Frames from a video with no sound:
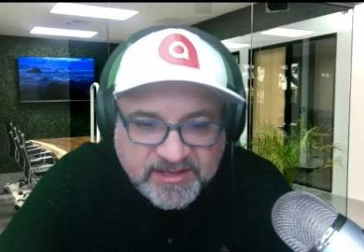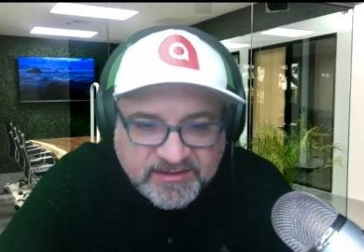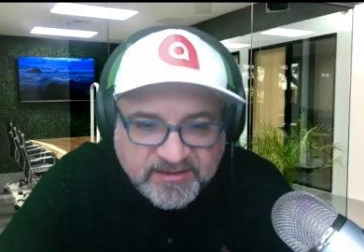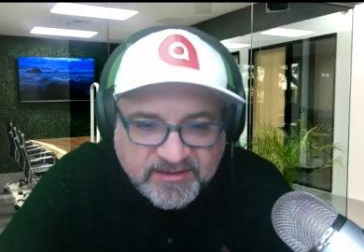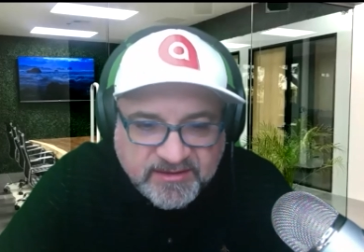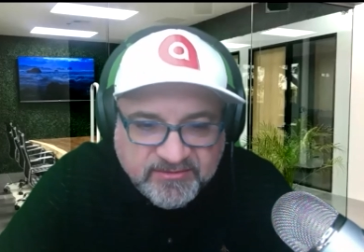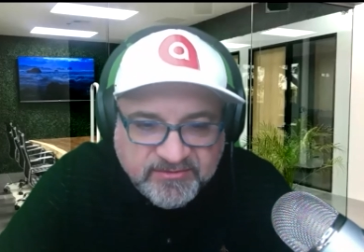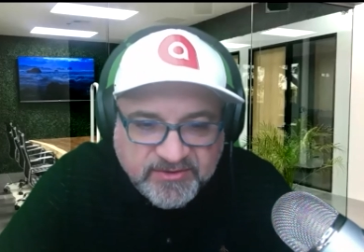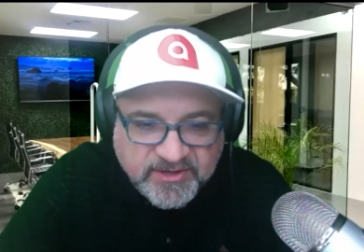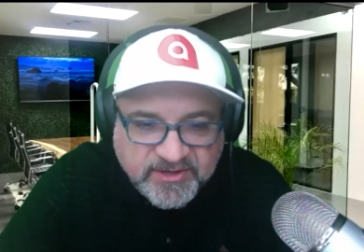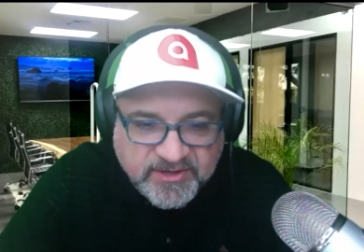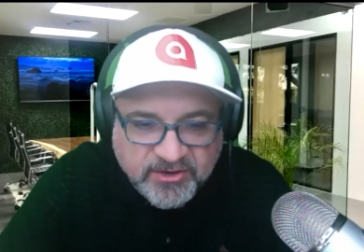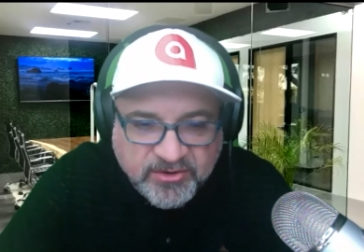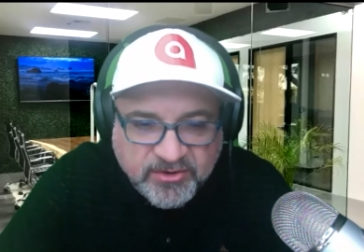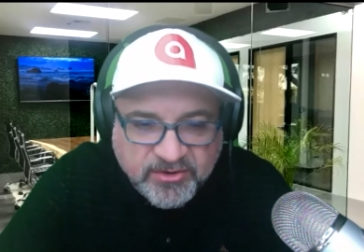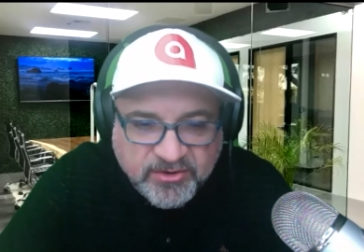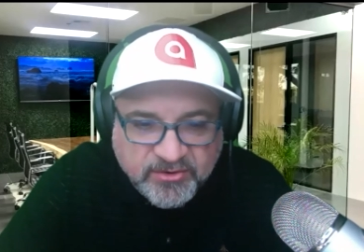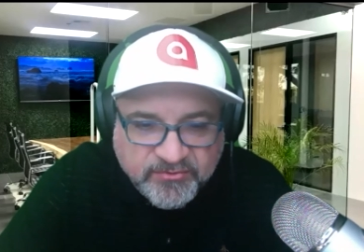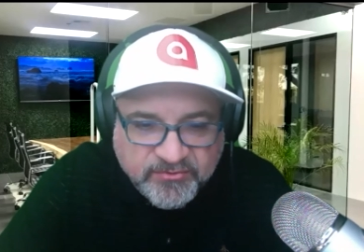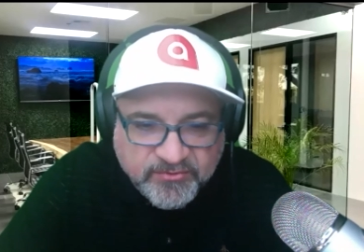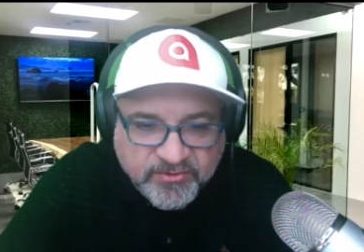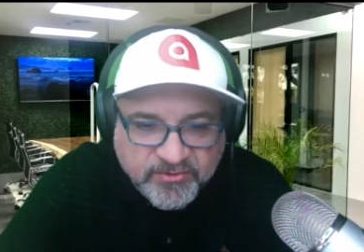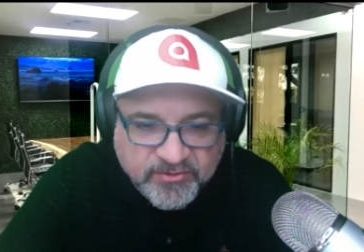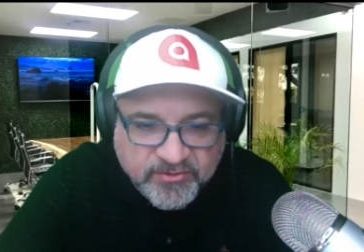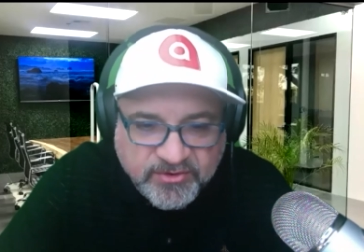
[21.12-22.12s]
The Video
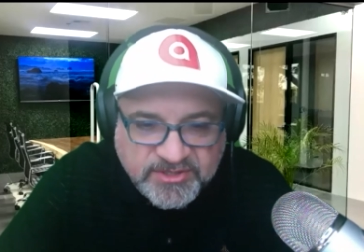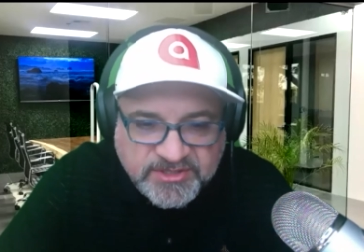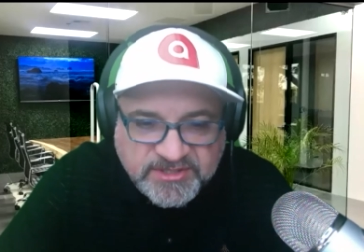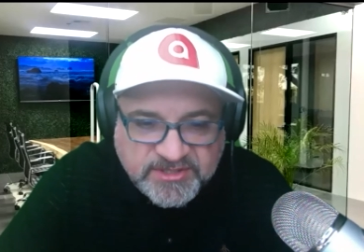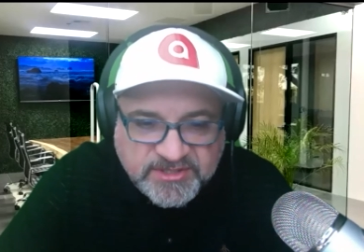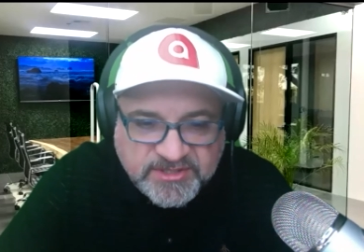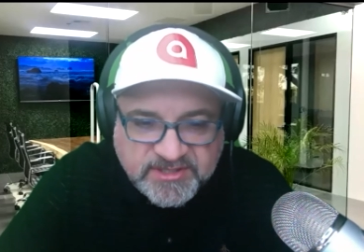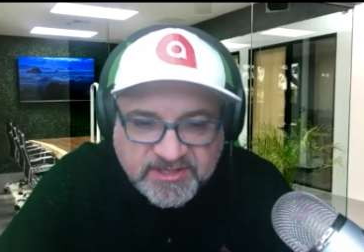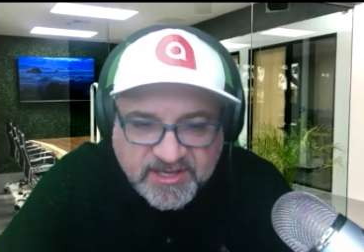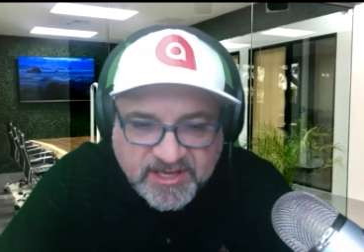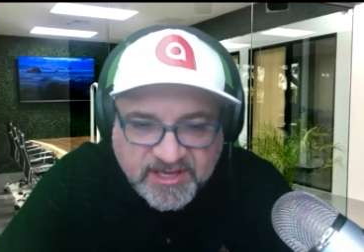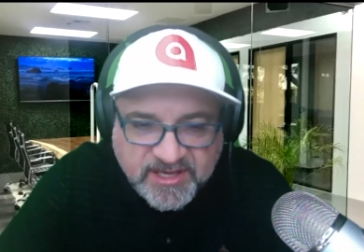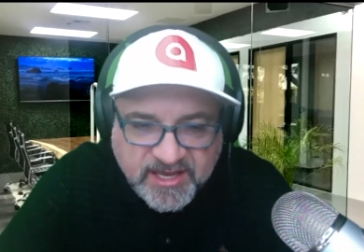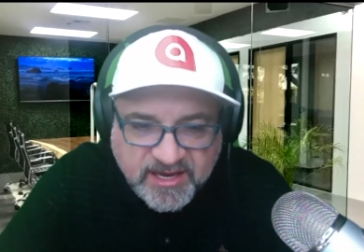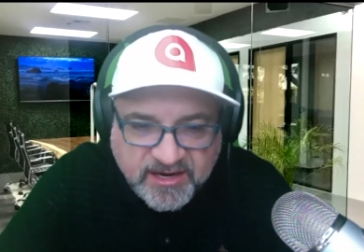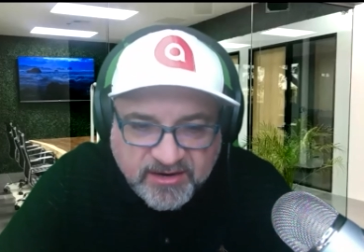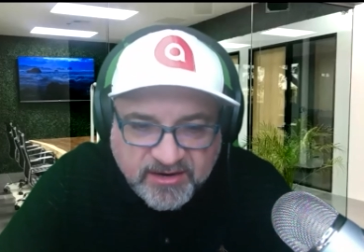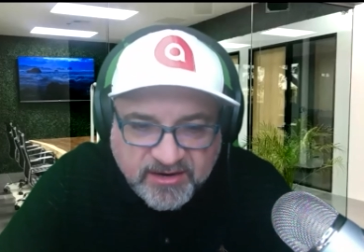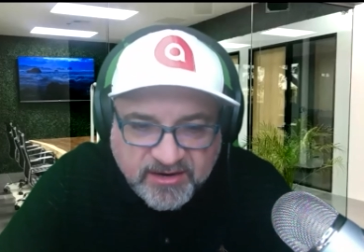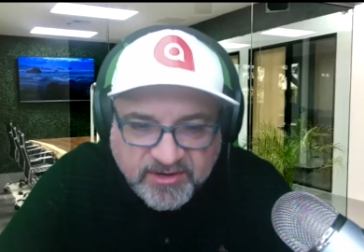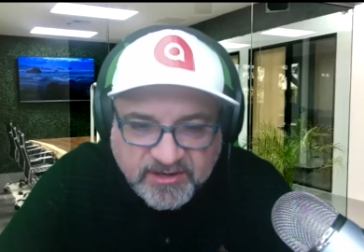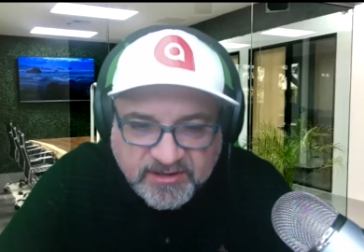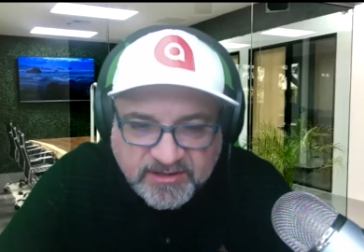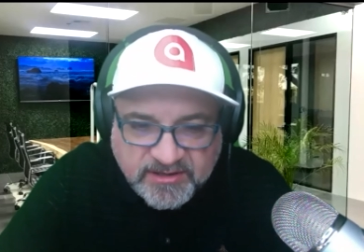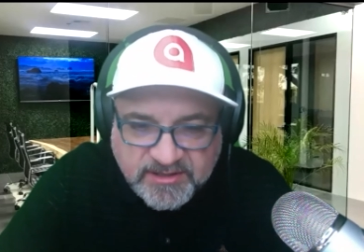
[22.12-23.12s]
First
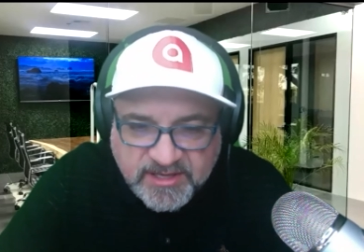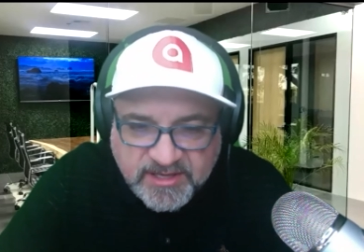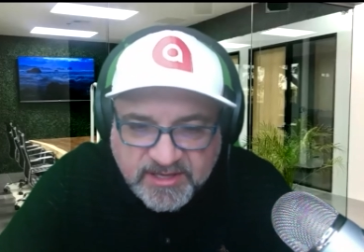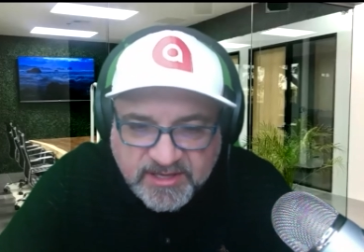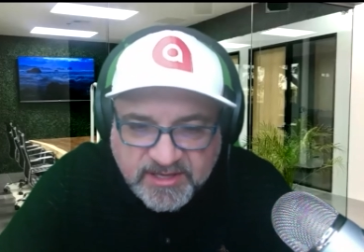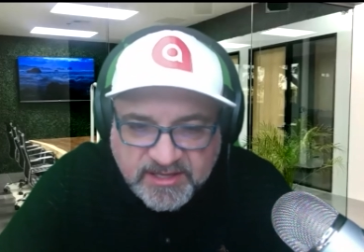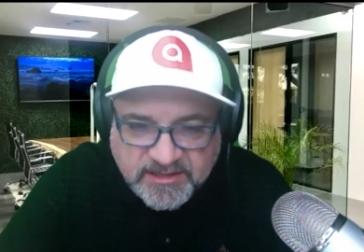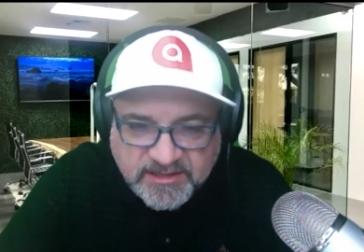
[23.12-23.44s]
Era: